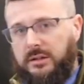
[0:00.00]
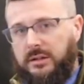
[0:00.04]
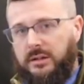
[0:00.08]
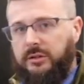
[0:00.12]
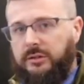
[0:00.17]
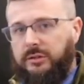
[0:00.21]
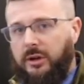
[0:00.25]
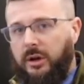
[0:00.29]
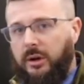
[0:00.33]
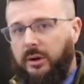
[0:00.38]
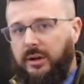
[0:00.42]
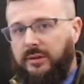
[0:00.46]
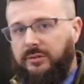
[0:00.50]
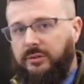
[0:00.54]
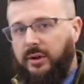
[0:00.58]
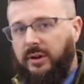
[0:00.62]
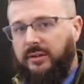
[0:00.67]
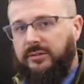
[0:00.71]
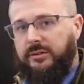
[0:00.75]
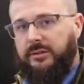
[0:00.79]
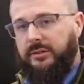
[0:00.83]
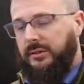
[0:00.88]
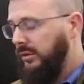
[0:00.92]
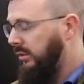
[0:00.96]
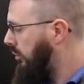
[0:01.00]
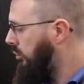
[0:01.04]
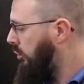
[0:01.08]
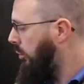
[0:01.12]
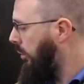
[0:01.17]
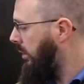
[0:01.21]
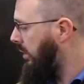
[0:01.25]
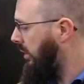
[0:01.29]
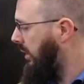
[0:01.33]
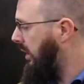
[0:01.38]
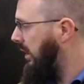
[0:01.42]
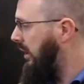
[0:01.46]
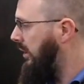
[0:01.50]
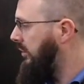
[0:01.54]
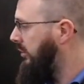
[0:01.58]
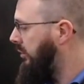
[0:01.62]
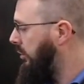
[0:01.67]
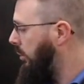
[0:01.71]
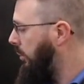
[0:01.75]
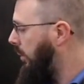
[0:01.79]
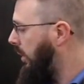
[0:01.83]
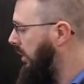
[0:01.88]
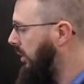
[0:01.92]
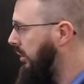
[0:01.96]
So if you have shorter kids
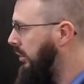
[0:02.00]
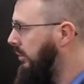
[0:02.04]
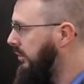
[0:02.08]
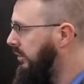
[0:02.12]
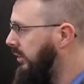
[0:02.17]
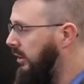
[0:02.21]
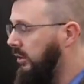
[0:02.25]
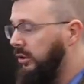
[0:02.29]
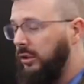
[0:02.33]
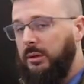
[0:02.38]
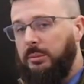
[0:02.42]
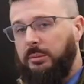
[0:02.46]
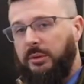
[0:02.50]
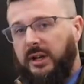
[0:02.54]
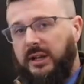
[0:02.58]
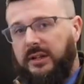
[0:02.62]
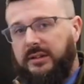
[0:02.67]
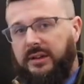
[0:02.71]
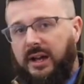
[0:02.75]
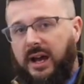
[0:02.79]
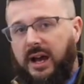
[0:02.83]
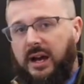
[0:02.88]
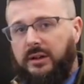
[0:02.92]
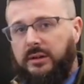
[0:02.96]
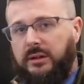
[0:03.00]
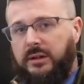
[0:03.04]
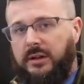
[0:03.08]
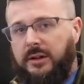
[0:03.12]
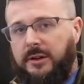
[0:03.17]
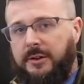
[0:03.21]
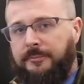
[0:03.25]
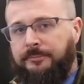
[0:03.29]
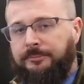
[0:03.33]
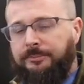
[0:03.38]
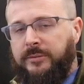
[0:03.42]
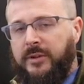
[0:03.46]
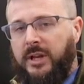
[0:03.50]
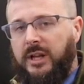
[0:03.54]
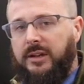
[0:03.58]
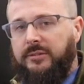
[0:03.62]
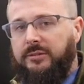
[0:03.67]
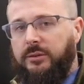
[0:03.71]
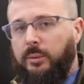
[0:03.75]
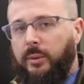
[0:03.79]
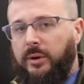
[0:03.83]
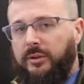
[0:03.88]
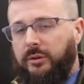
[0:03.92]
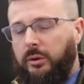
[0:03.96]
who want to use it, you can bring it down.
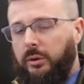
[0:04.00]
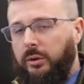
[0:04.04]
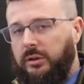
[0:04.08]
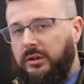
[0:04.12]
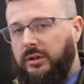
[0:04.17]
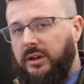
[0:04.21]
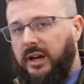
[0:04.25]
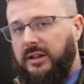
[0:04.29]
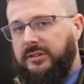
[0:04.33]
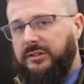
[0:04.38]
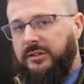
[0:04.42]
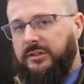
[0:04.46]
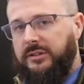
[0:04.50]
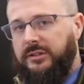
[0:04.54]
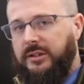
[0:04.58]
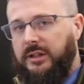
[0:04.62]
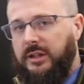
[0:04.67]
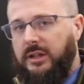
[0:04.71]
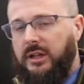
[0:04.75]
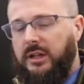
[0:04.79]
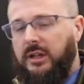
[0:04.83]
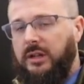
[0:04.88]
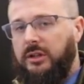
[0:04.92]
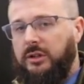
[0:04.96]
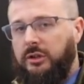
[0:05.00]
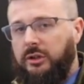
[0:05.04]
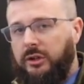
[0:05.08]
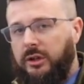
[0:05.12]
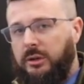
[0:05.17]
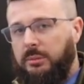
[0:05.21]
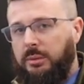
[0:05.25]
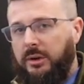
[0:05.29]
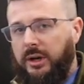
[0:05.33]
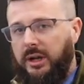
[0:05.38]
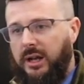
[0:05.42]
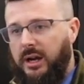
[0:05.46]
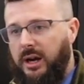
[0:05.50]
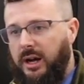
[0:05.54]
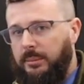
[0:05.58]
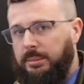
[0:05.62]
If you want the whole class to see it, you can bring it down.